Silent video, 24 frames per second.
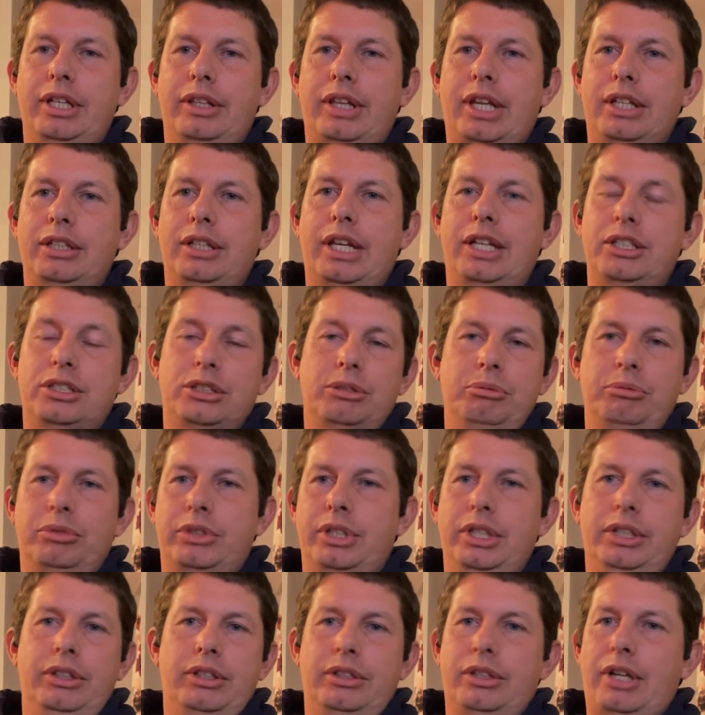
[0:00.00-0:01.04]
And that's
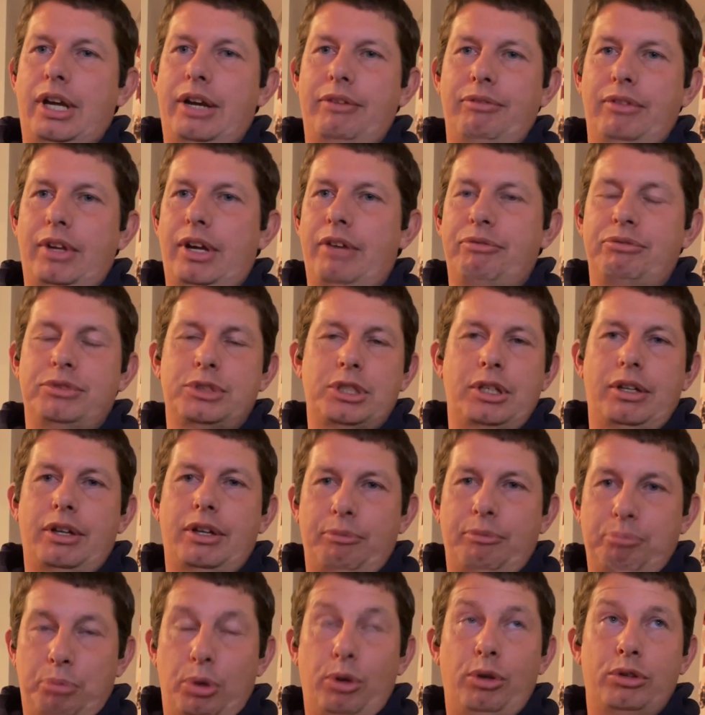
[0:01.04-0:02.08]
something that I've
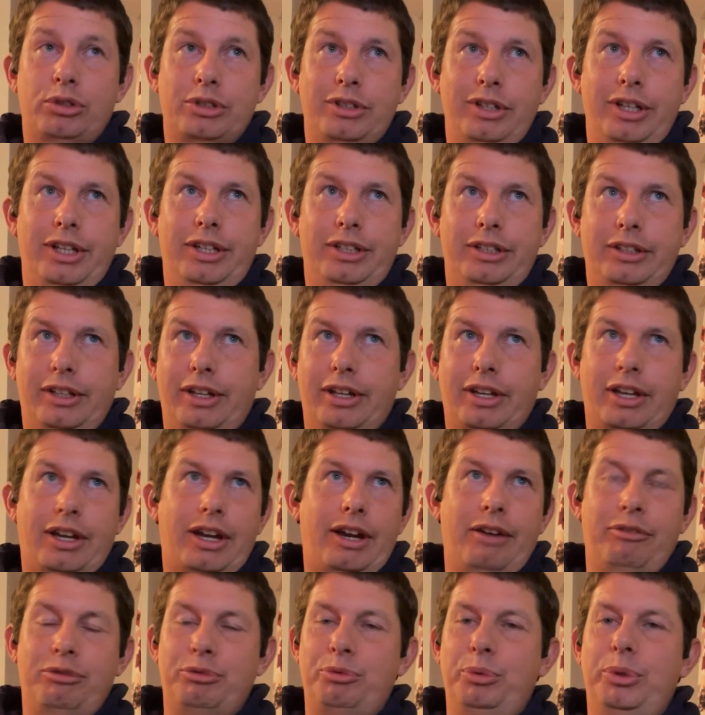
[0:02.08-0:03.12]
personally, like,
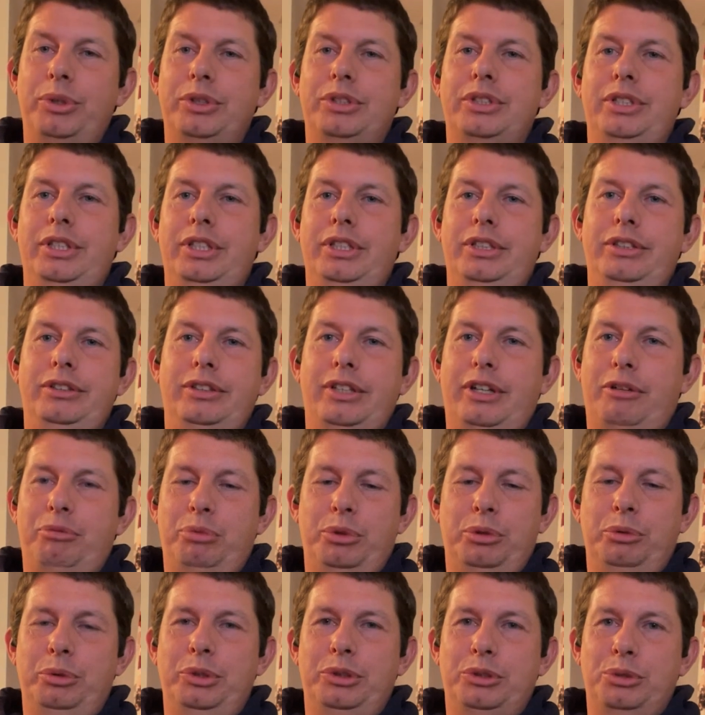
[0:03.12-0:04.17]
I've worked
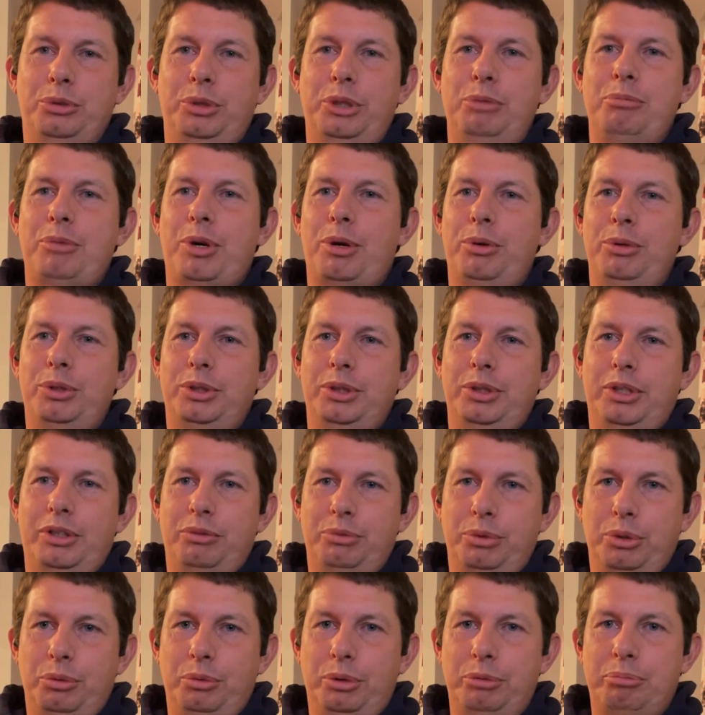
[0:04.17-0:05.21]
with Twinmotion, I've
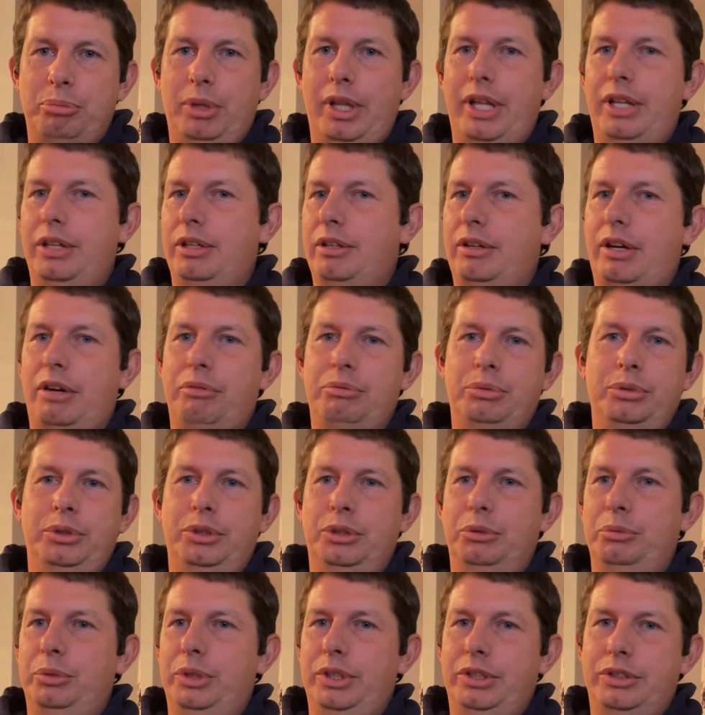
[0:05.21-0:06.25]
worked with Blender, I've
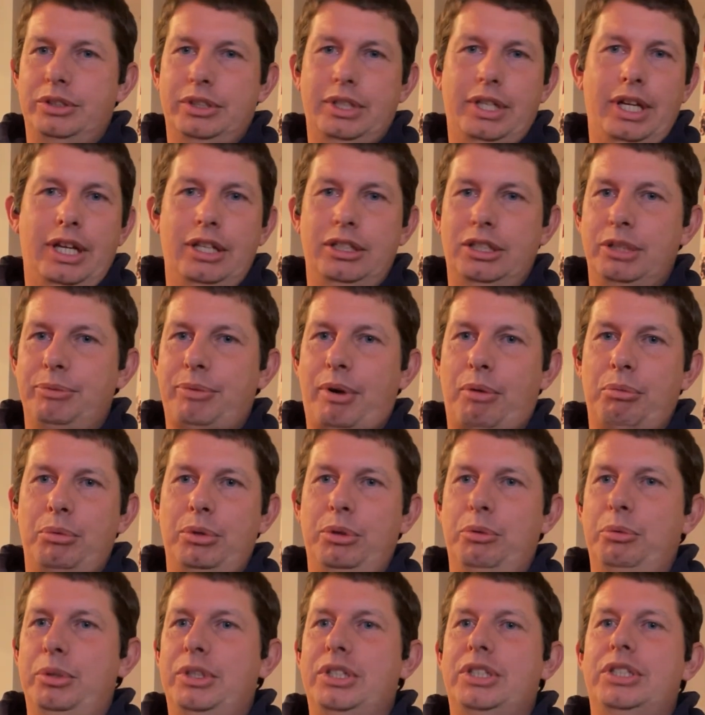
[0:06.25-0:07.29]
worked with SketchUp, I've
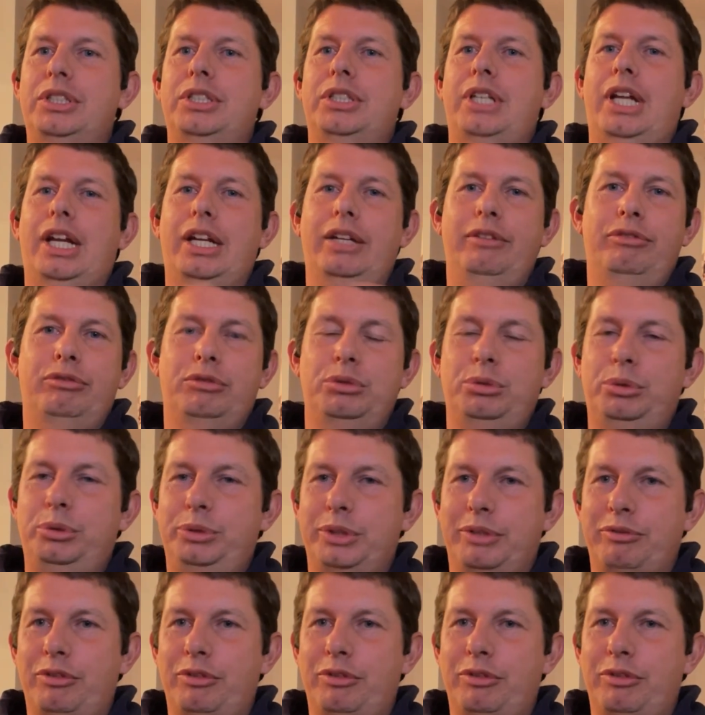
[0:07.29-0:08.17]
worked with a stack of tools.